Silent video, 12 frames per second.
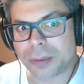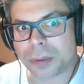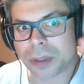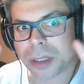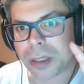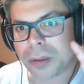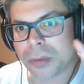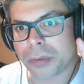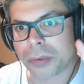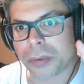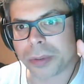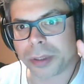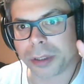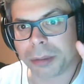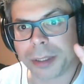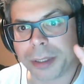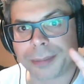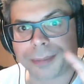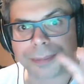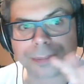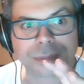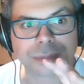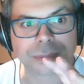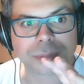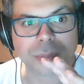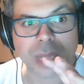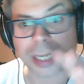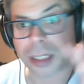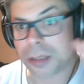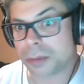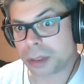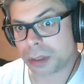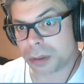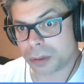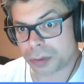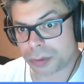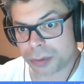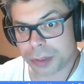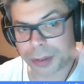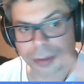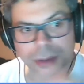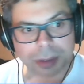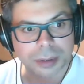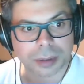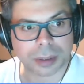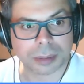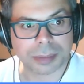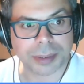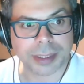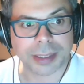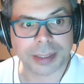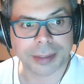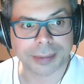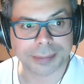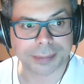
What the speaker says: And we're going to go through it a little bit. Actually, we're going to go through it completely.